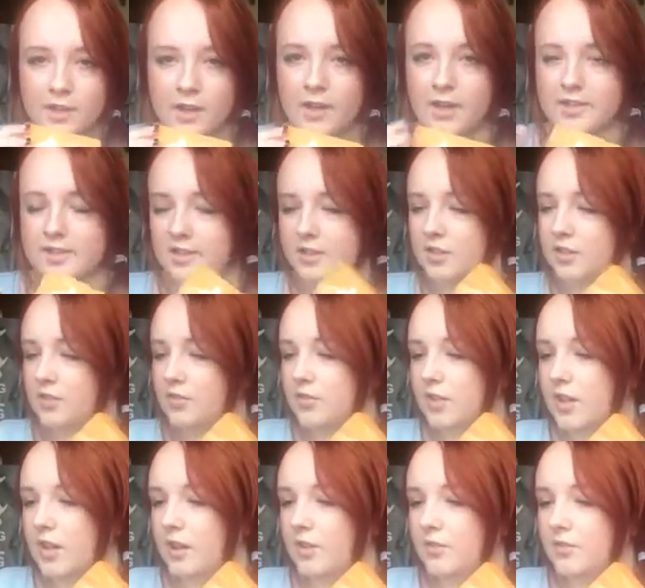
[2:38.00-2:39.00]
nice, and you can
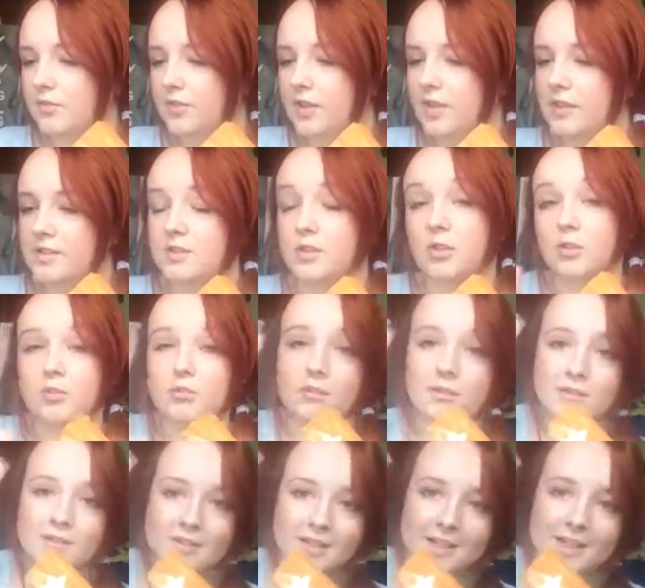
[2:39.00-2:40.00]
kind of feel it's got
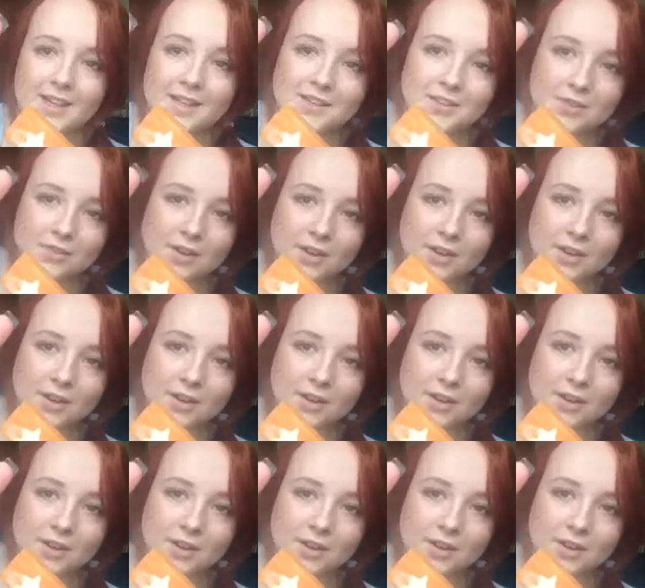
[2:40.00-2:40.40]
glitter